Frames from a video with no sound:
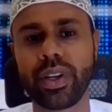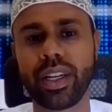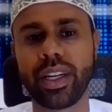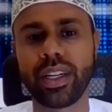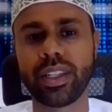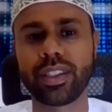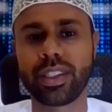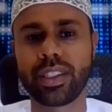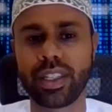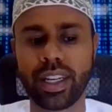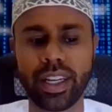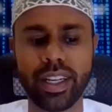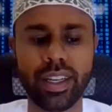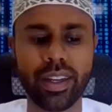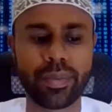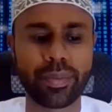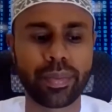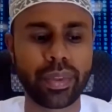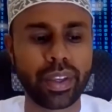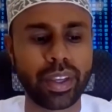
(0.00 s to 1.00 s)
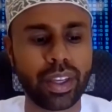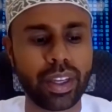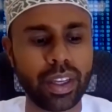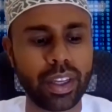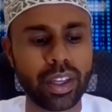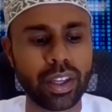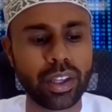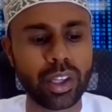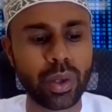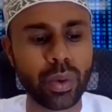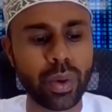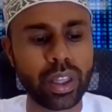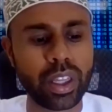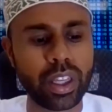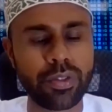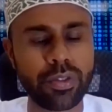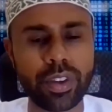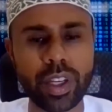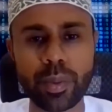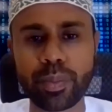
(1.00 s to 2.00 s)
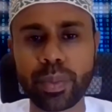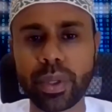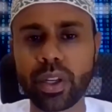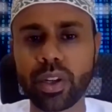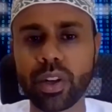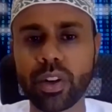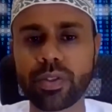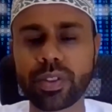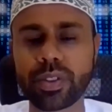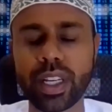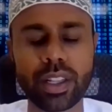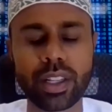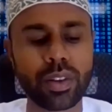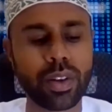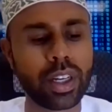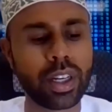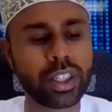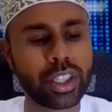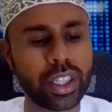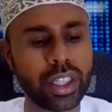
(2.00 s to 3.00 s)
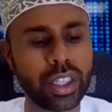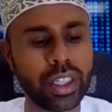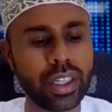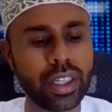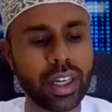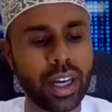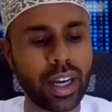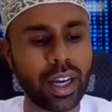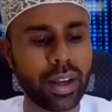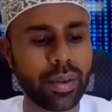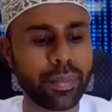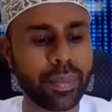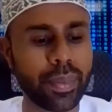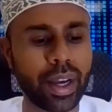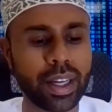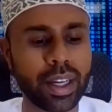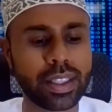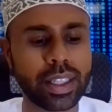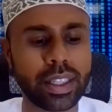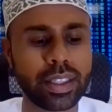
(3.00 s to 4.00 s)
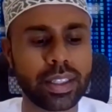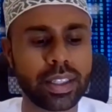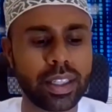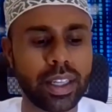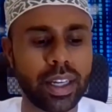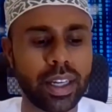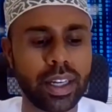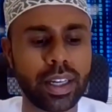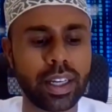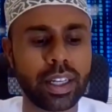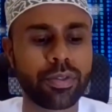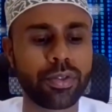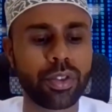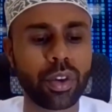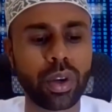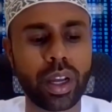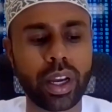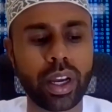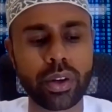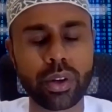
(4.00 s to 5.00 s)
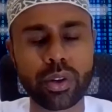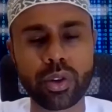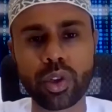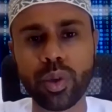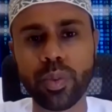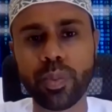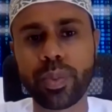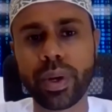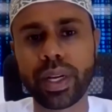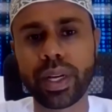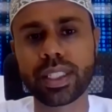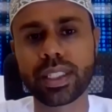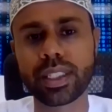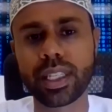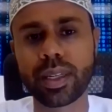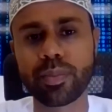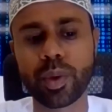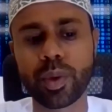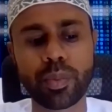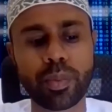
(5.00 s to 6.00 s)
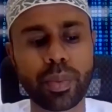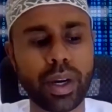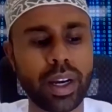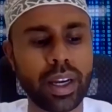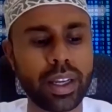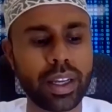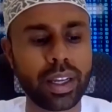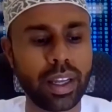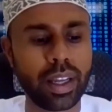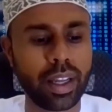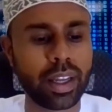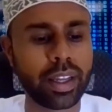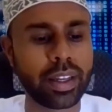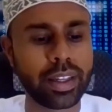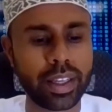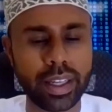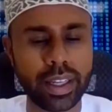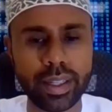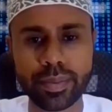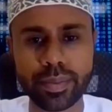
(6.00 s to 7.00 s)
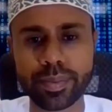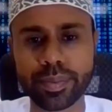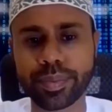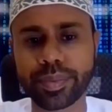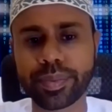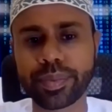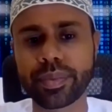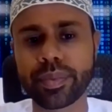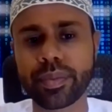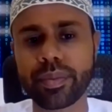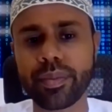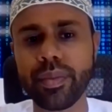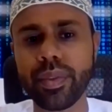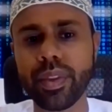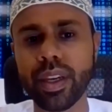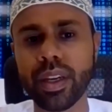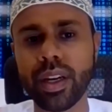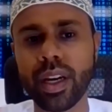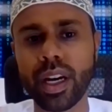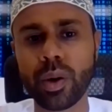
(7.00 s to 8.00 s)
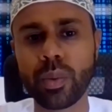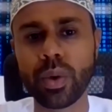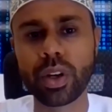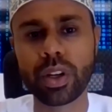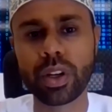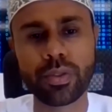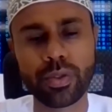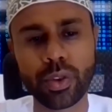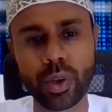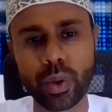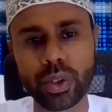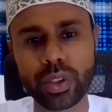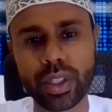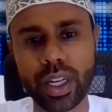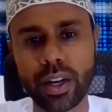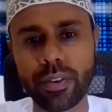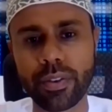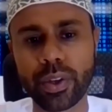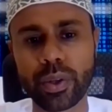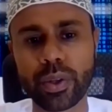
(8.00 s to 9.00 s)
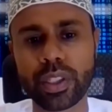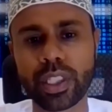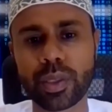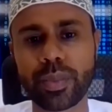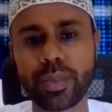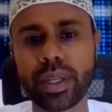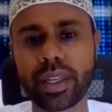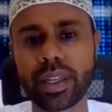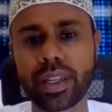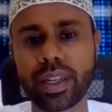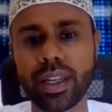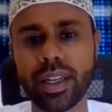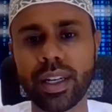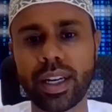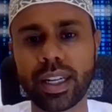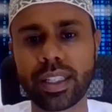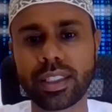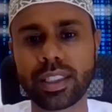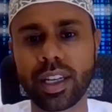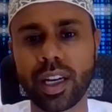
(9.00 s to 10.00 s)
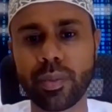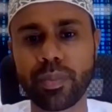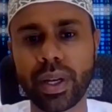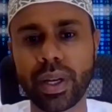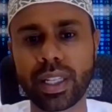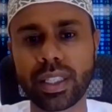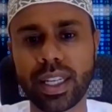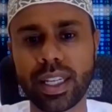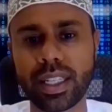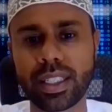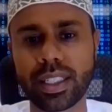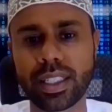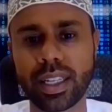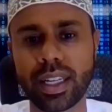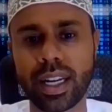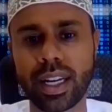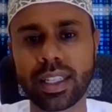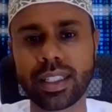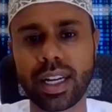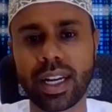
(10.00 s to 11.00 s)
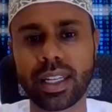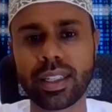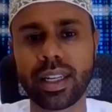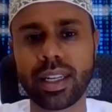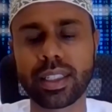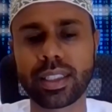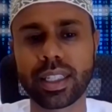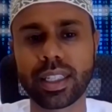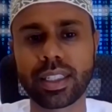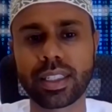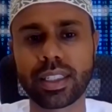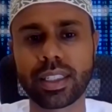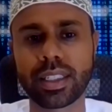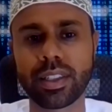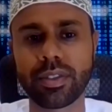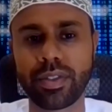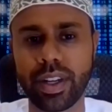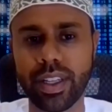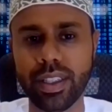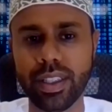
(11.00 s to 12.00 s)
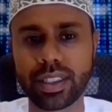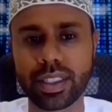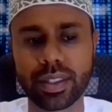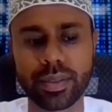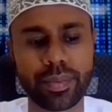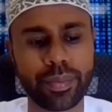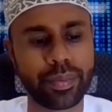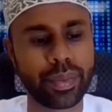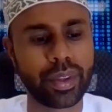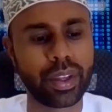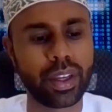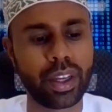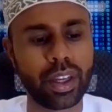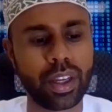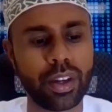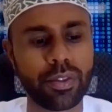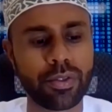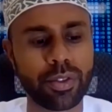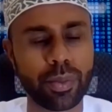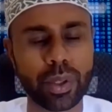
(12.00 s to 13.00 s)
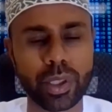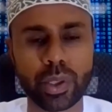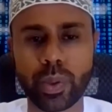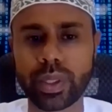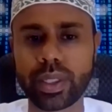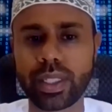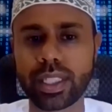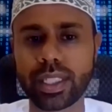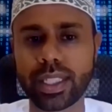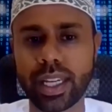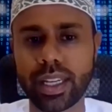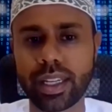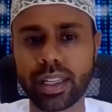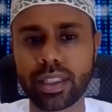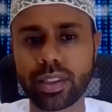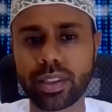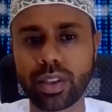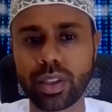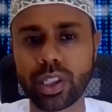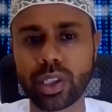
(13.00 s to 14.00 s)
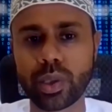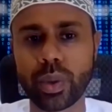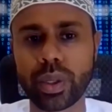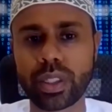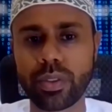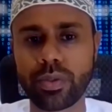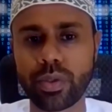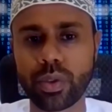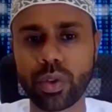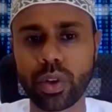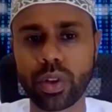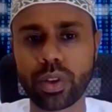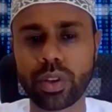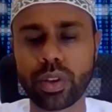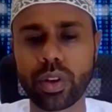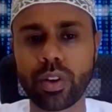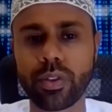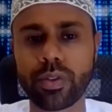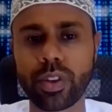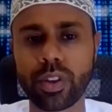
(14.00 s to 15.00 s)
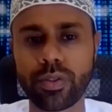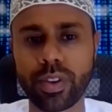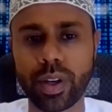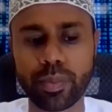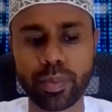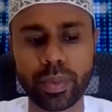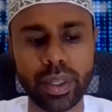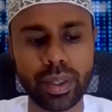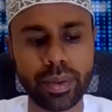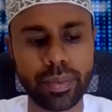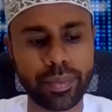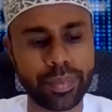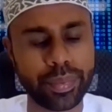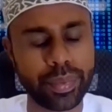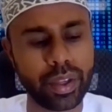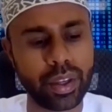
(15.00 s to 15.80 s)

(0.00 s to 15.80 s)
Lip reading: you here today. You are the VP of Technology at India Infoline Group based in Mumbai, India. We're looking forward to having you as speaker at our Big Data and Analytics event from the 22nd to the 24th of November.